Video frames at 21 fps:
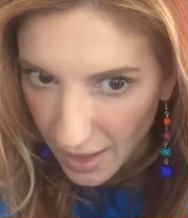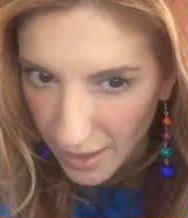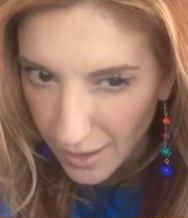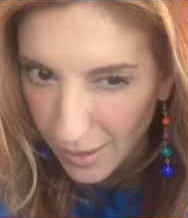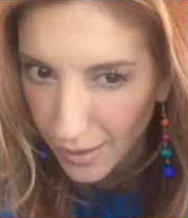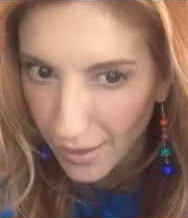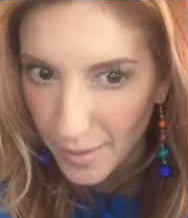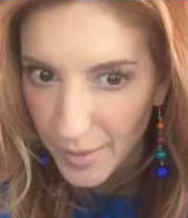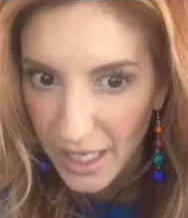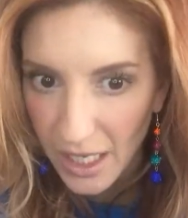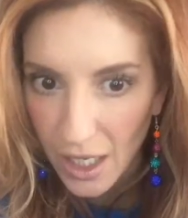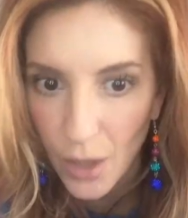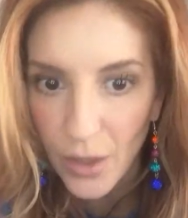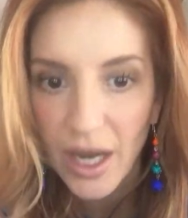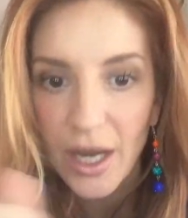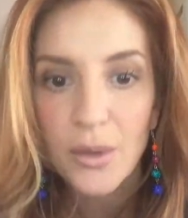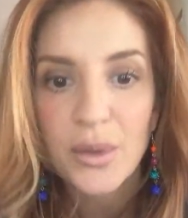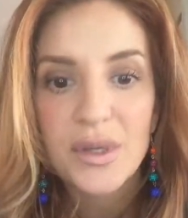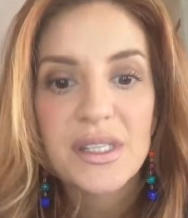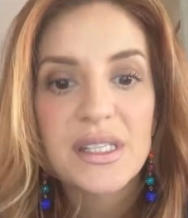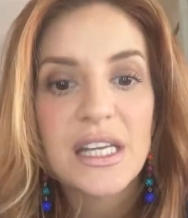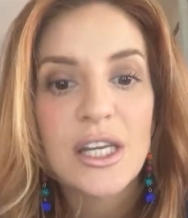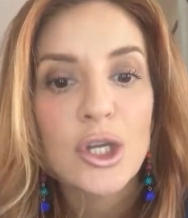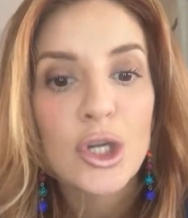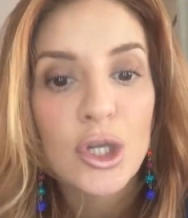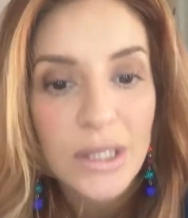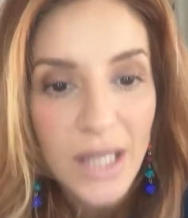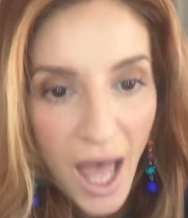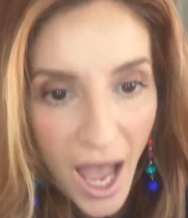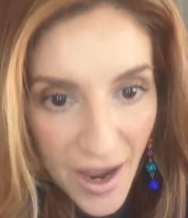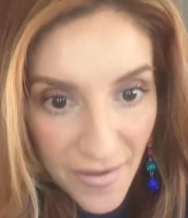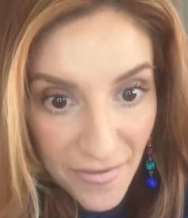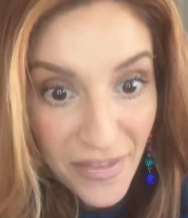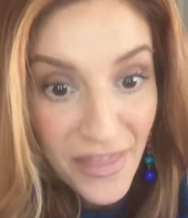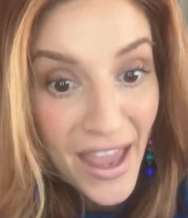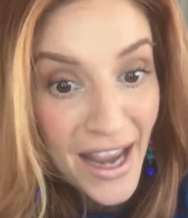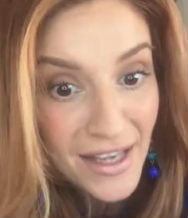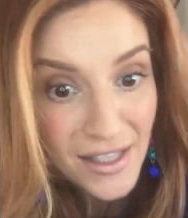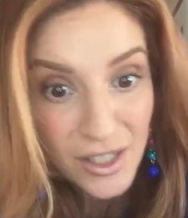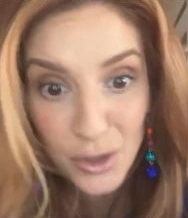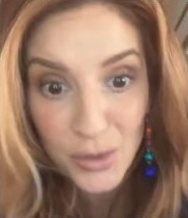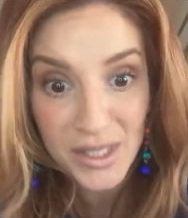You know what I mean? Okay, Christine, you're live.
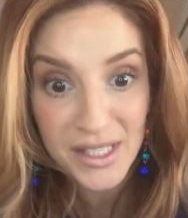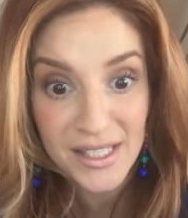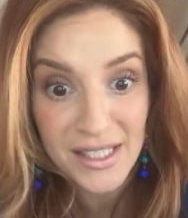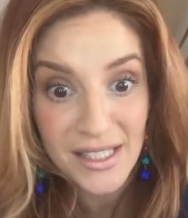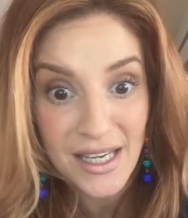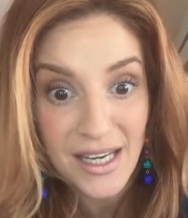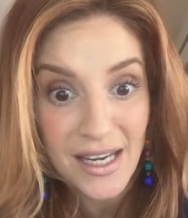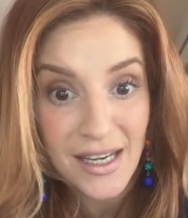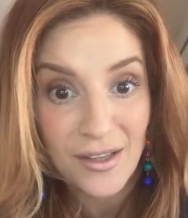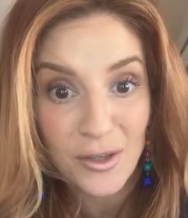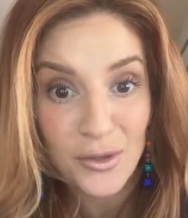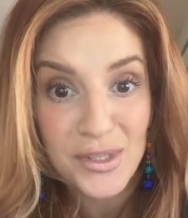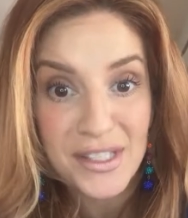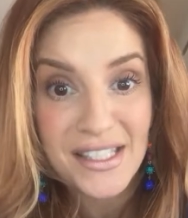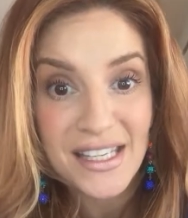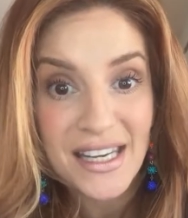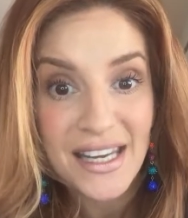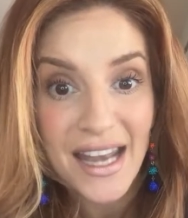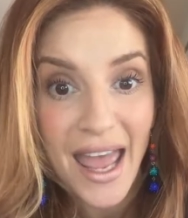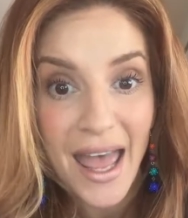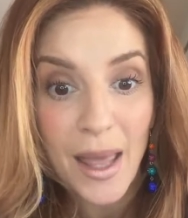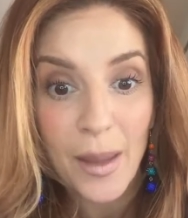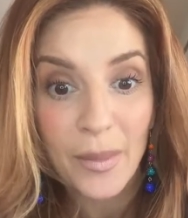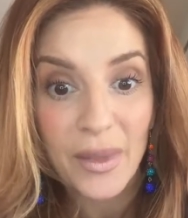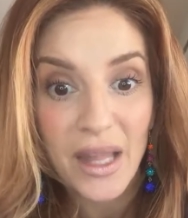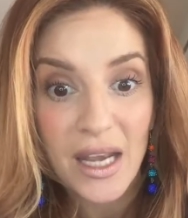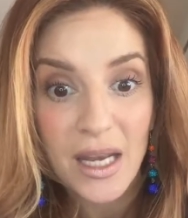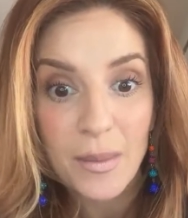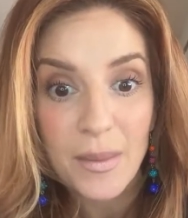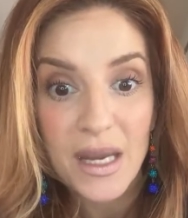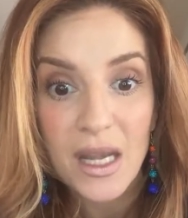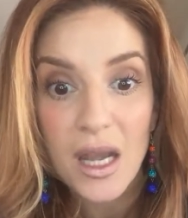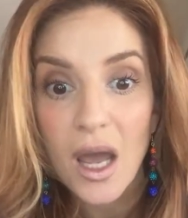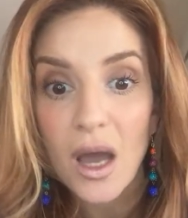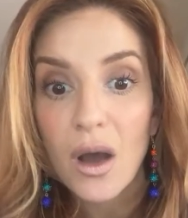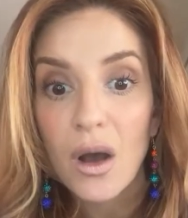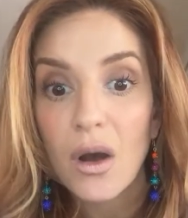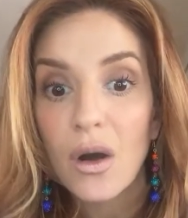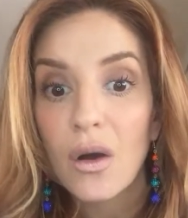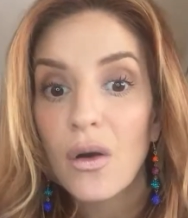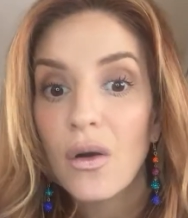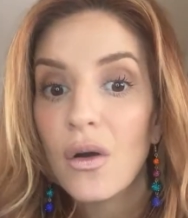Thanks, Christine. Christine M letting me
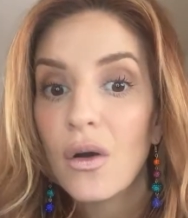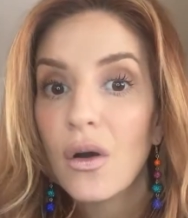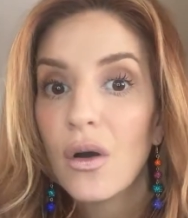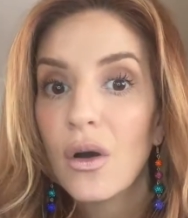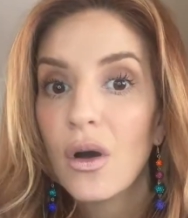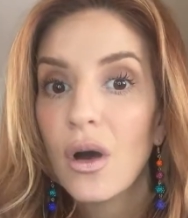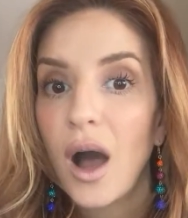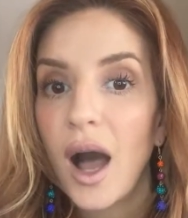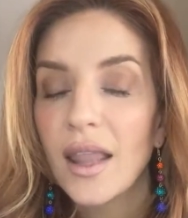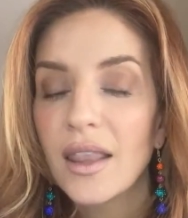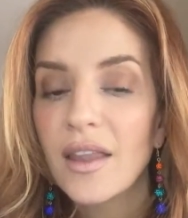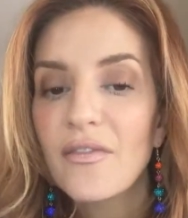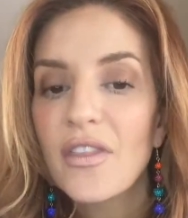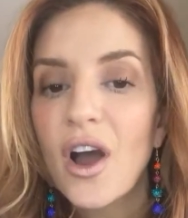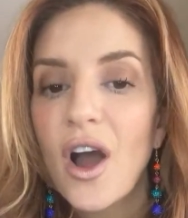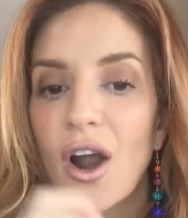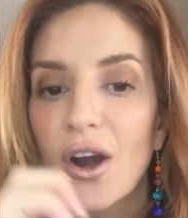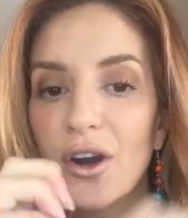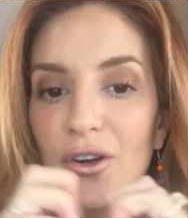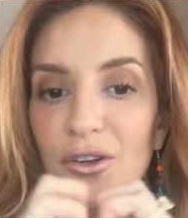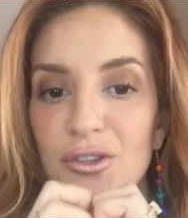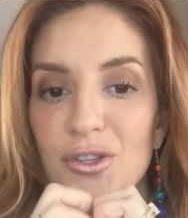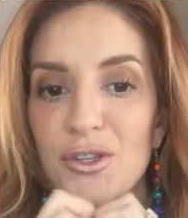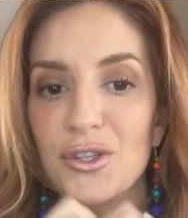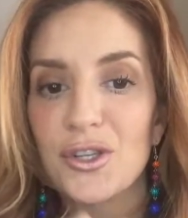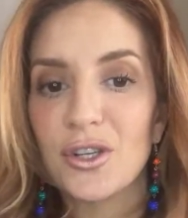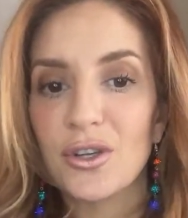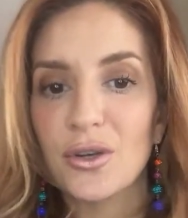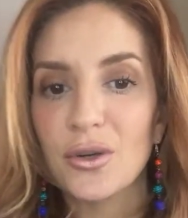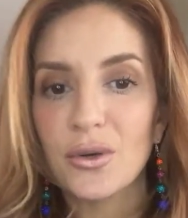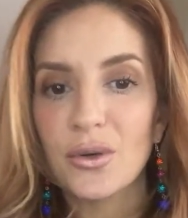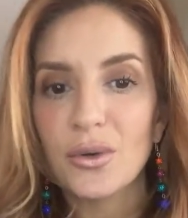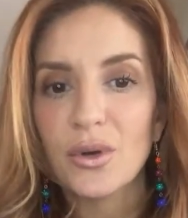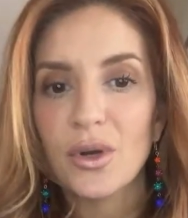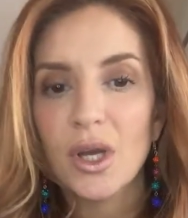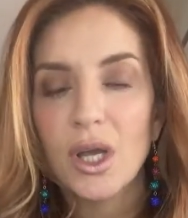know. I love the hearts too.